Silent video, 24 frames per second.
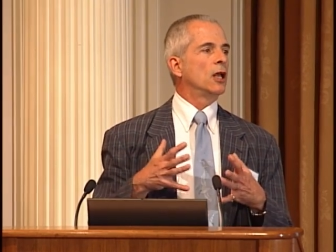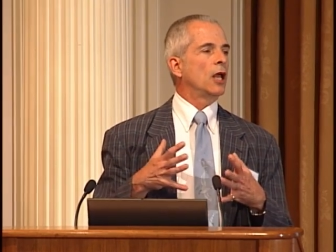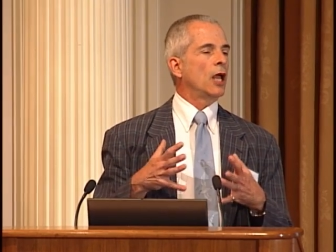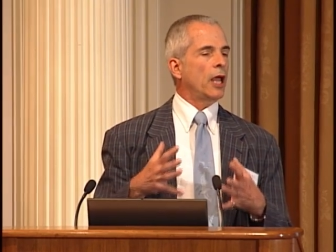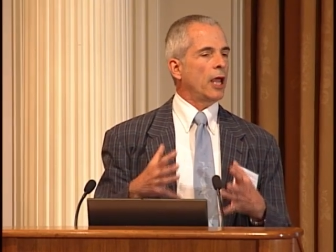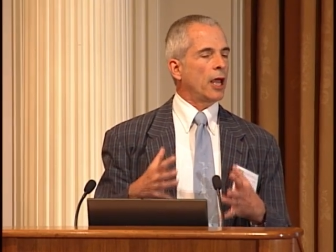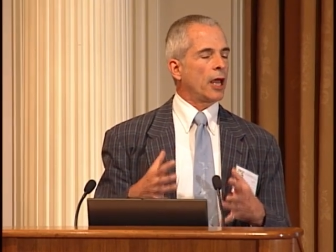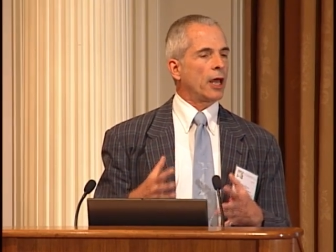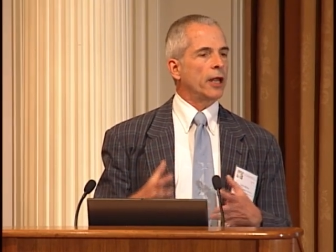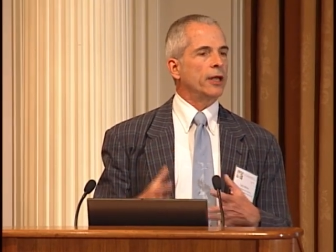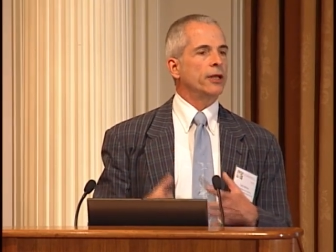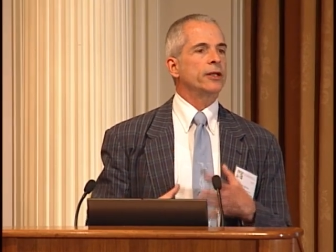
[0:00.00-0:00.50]

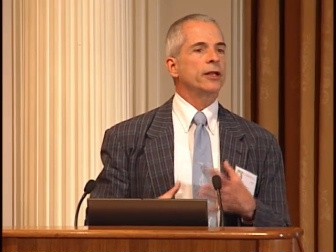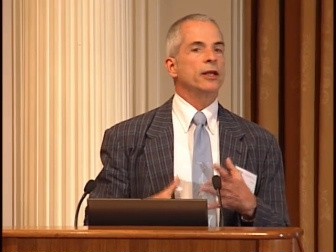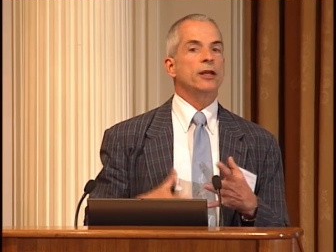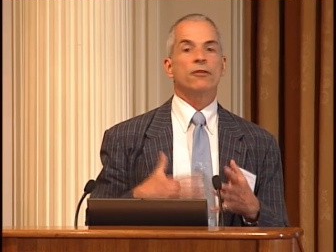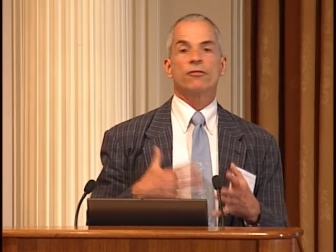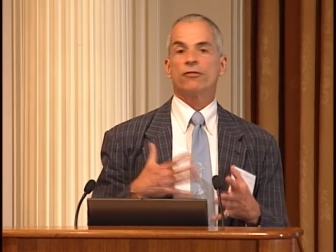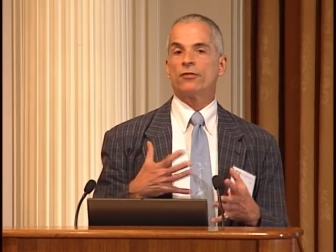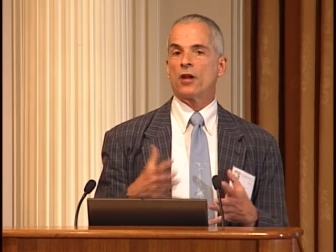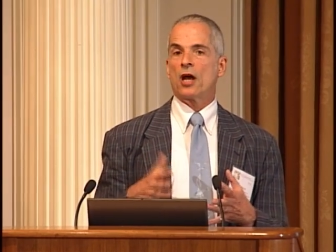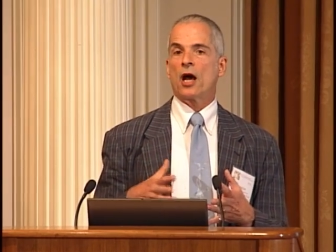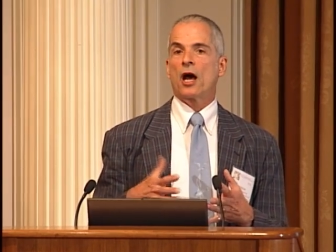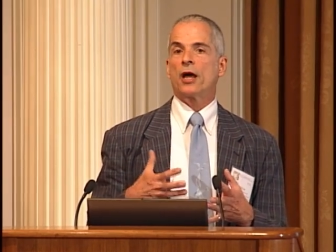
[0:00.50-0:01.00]
And
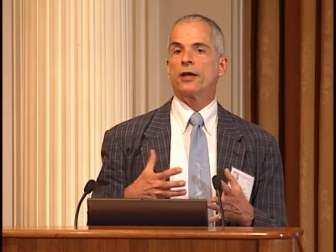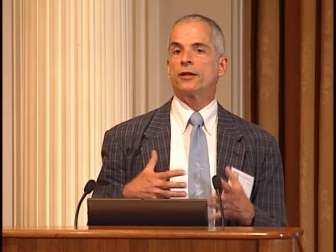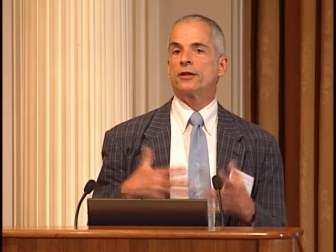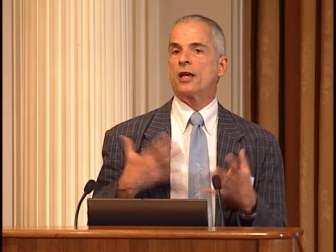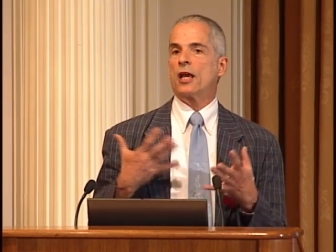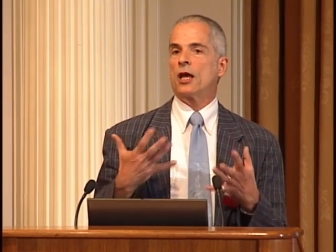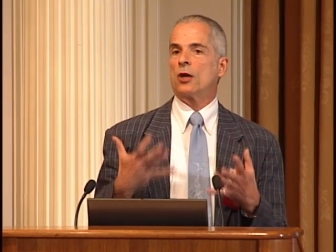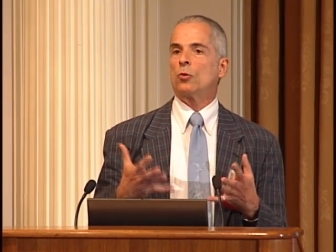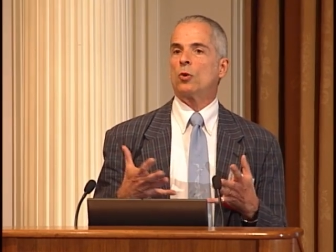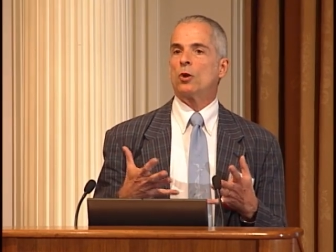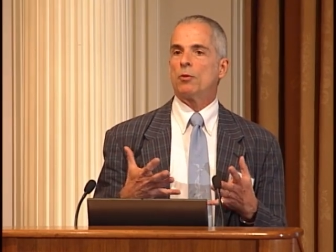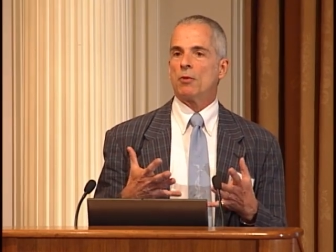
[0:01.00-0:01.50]
if not,
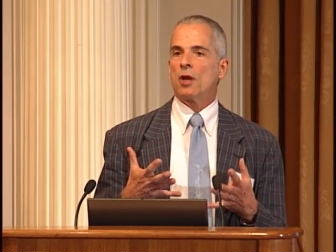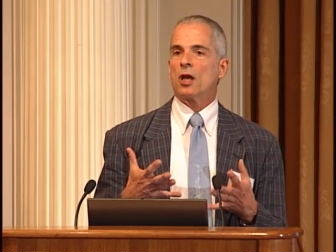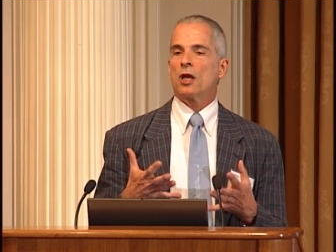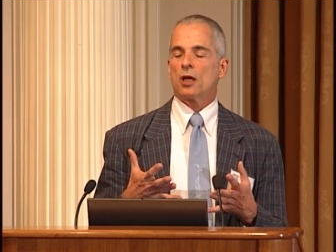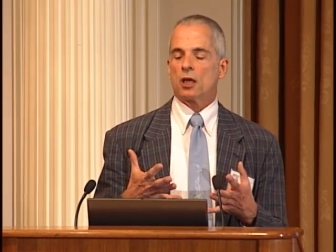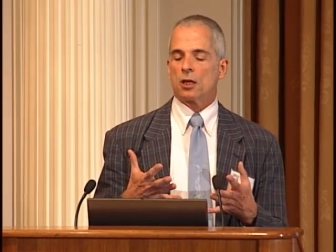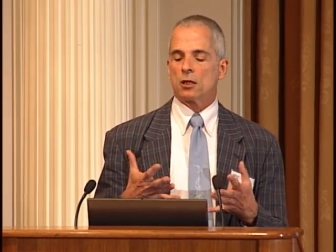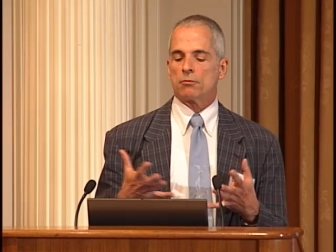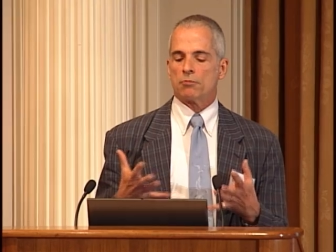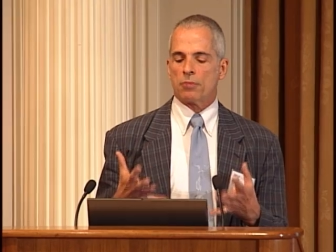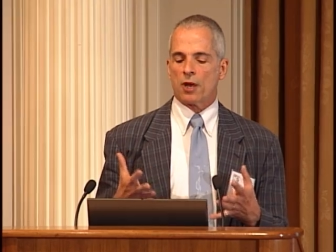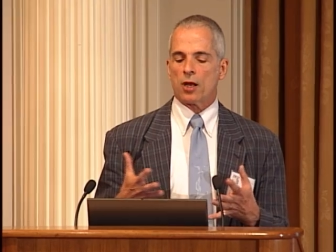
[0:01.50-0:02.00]
can we make
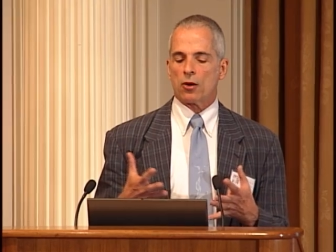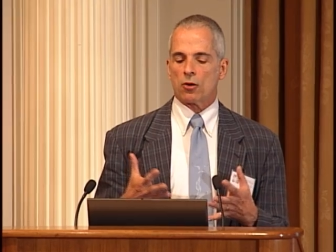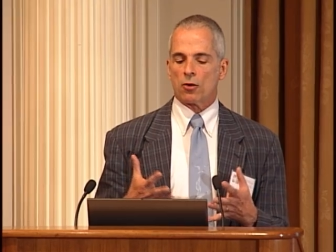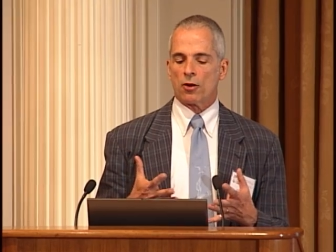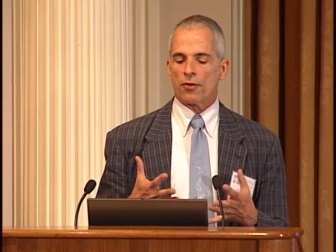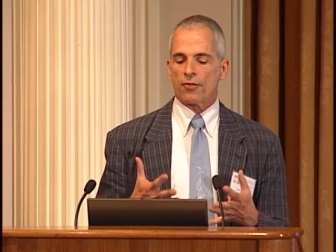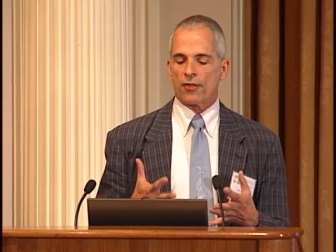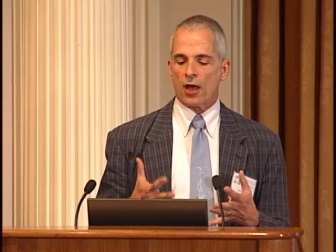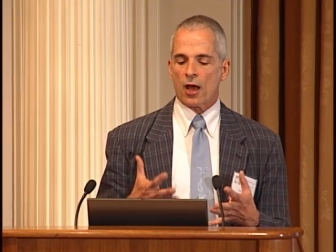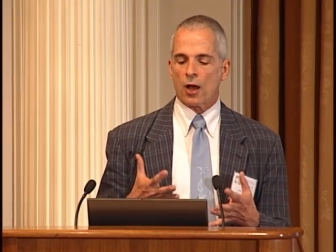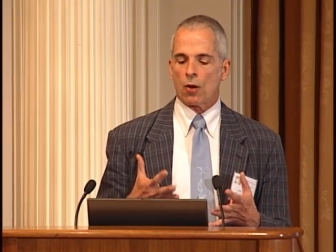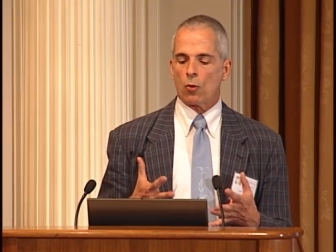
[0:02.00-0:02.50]
it better
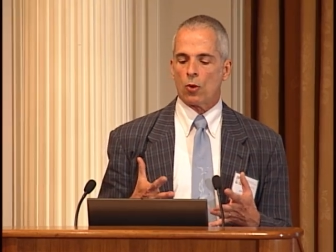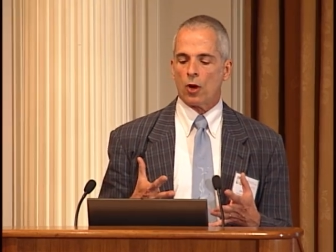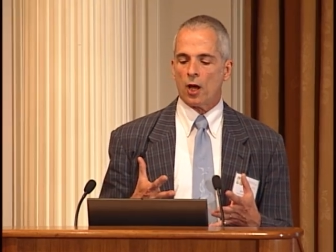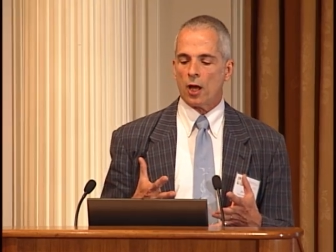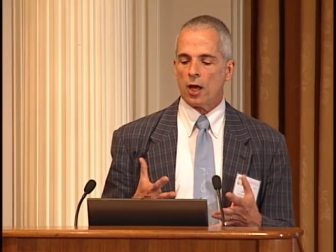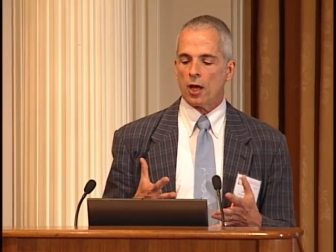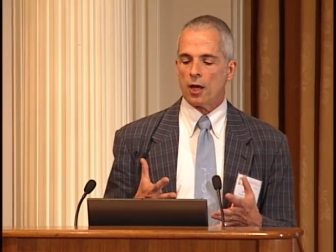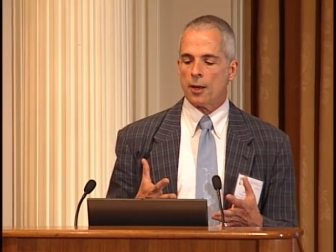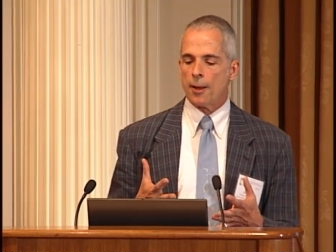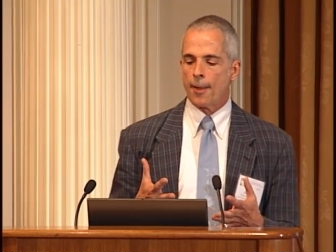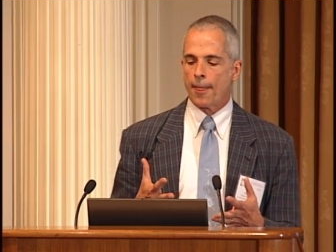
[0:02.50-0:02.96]
in that way?